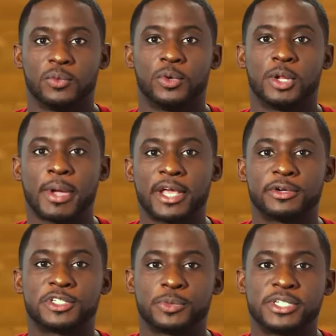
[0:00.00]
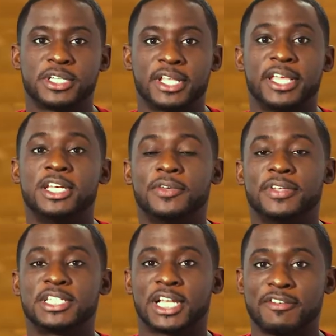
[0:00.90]
When a battery is reaching the end of
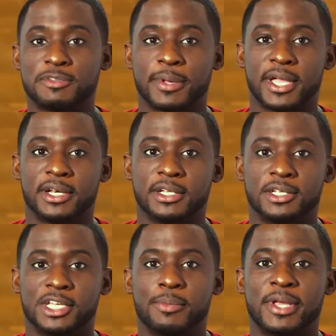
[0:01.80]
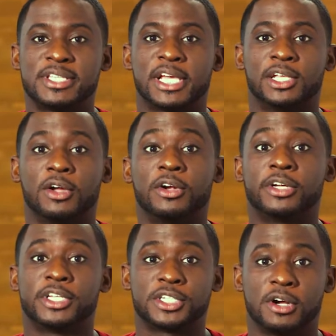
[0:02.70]
its lifespan, it may take longer
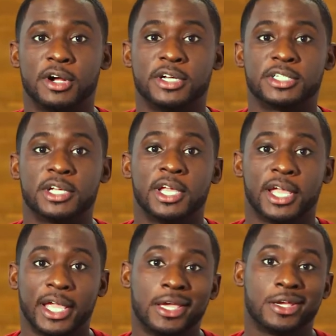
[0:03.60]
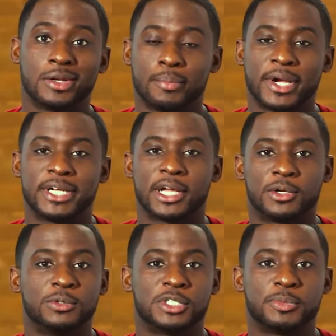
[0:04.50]
to charge and might not
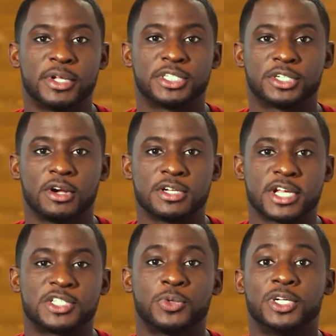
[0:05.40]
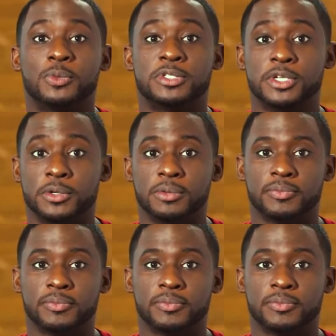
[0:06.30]
hold as much charge as when it was new.